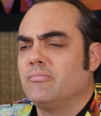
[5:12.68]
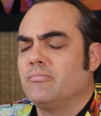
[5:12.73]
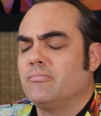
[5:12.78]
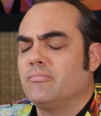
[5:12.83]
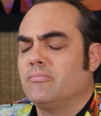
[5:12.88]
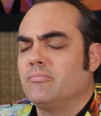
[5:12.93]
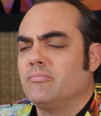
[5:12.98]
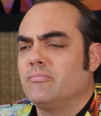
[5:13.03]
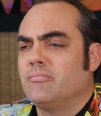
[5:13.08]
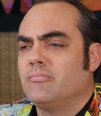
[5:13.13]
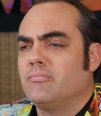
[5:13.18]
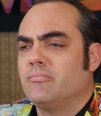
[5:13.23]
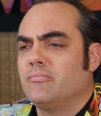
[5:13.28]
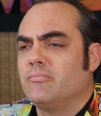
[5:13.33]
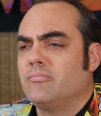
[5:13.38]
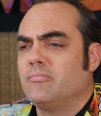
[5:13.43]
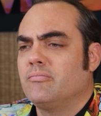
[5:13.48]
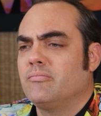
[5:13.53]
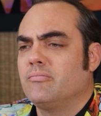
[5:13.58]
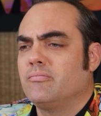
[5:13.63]

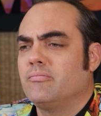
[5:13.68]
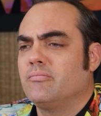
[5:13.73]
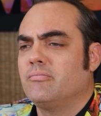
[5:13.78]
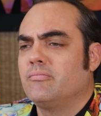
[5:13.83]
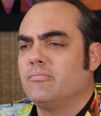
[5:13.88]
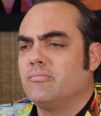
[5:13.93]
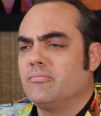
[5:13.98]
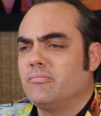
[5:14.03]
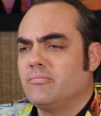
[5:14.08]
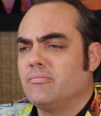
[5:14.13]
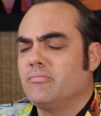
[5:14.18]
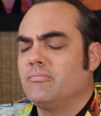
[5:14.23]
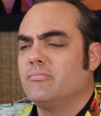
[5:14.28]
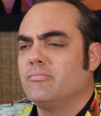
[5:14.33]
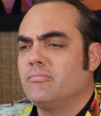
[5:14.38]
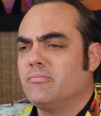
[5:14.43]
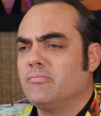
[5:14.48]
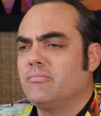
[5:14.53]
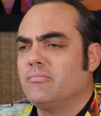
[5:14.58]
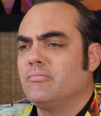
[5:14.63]

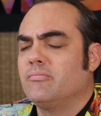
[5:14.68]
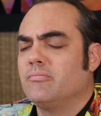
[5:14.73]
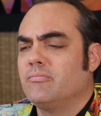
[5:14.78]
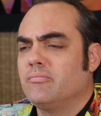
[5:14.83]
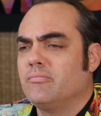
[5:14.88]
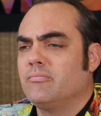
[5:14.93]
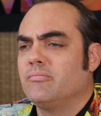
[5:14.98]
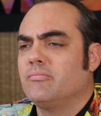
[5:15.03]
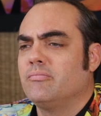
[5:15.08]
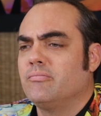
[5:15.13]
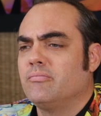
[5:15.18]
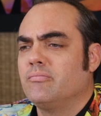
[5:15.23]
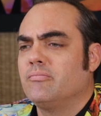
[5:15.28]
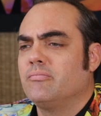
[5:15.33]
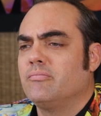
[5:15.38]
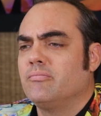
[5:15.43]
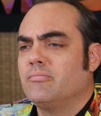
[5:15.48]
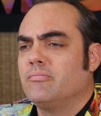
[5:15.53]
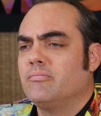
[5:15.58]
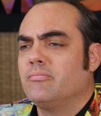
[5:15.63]

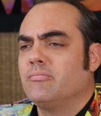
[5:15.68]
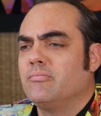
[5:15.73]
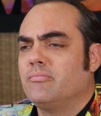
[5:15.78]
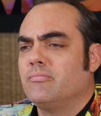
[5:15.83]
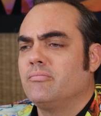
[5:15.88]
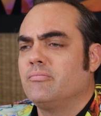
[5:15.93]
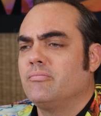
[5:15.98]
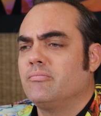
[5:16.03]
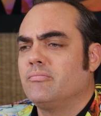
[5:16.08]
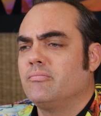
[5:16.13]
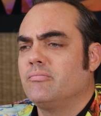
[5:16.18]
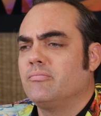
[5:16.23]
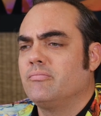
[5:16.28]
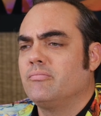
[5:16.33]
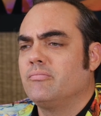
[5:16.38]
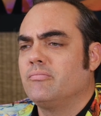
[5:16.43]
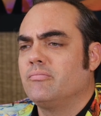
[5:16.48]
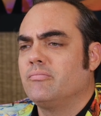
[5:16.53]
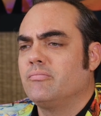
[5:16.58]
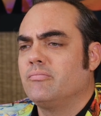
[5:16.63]

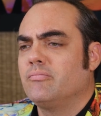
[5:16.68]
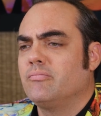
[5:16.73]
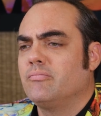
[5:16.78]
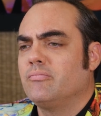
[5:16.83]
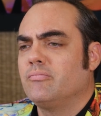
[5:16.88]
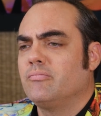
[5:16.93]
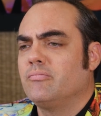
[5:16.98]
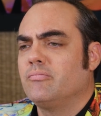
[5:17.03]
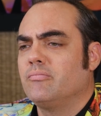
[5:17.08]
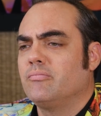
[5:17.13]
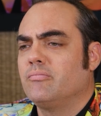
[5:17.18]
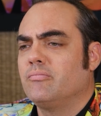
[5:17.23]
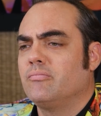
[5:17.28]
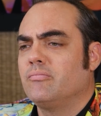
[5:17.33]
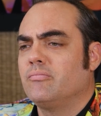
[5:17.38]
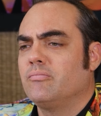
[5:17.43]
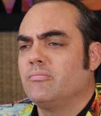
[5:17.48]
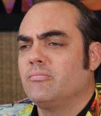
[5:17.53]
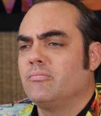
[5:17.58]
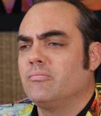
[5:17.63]

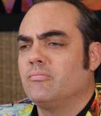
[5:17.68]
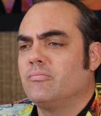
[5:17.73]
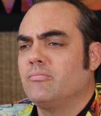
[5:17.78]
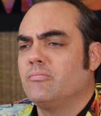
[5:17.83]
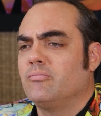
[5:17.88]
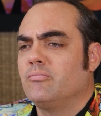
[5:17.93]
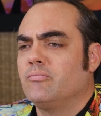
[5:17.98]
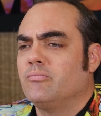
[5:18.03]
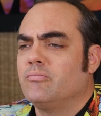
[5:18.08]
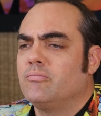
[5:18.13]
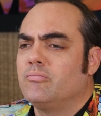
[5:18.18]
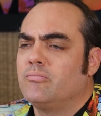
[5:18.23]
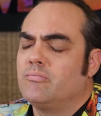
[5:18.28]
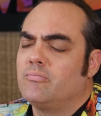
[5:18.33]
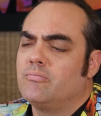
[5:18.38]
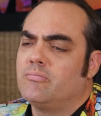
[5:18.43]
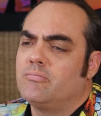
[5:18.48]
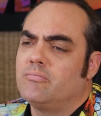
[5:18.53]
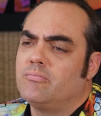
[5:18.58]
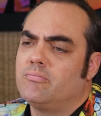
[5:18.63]

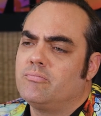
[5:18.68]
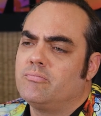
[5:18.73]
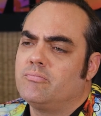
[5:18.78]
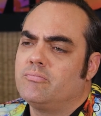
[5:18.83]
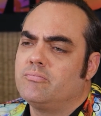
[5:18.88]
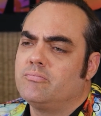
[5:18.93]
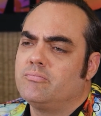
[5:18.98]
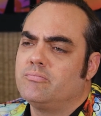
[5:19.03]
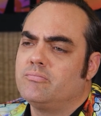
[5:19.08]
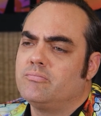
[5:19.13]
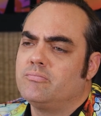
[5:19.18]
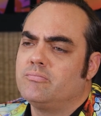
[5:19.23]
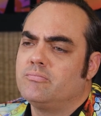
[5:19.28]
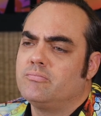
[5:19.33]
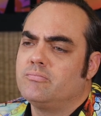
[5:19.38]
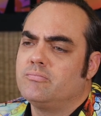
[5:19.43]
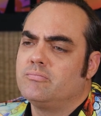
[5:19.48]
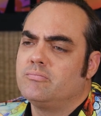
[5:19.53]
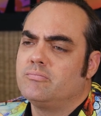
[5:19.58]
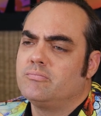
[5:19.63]

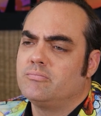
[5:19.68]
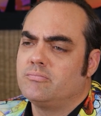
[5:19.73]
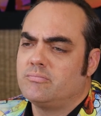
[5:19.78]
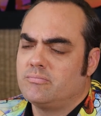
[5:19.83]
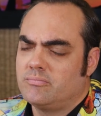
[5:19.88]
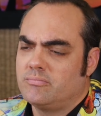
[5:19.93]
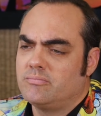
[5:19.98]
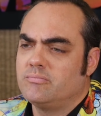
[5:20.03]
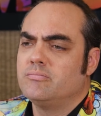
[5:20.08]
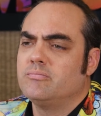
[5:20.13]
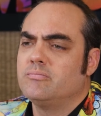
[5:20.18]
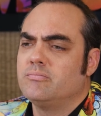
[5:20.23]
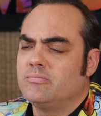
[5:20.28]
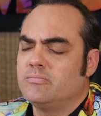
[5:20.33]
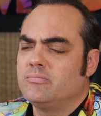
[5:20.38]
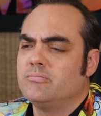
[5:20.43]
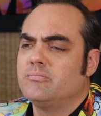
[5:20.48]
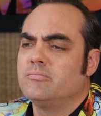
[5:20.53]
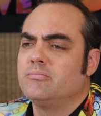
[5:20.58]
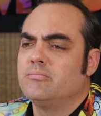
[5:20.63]
This person isn't speaking.